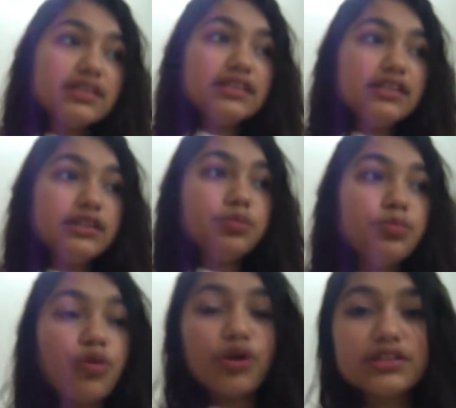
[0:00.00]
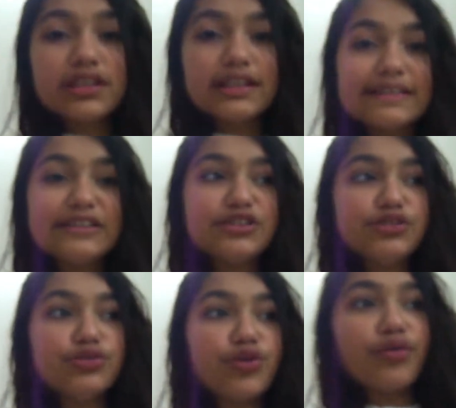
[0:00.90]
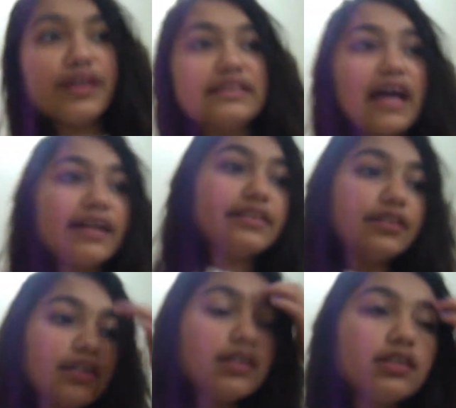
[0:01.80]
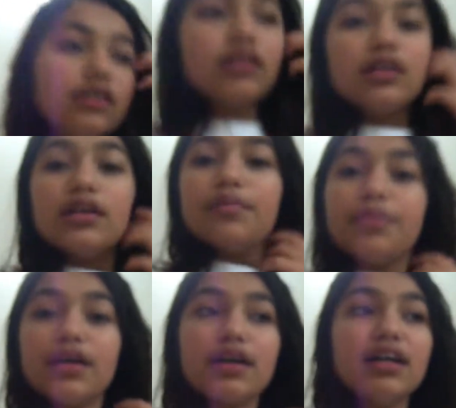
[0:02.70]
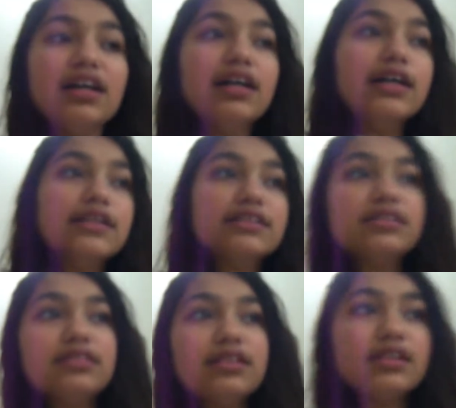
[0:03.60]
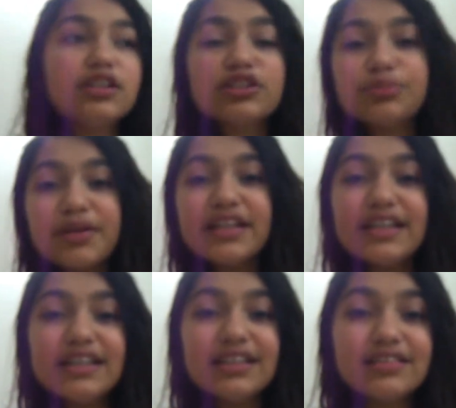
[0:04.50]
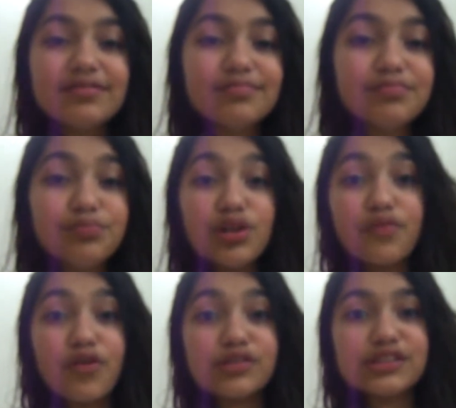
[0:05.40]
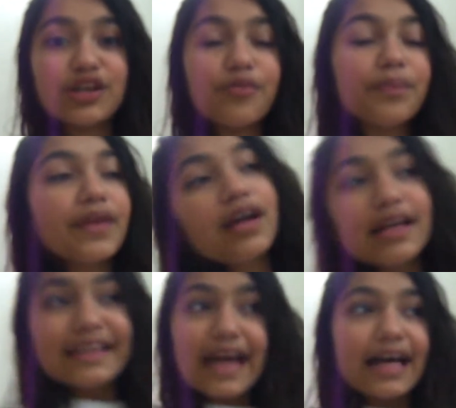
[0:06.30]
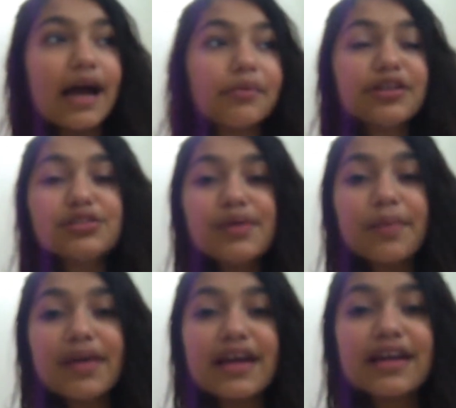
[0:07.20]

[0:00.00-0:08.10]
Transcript: need more things to go inside there because it looks pretty beautiful, so yeah, I'm going to be applying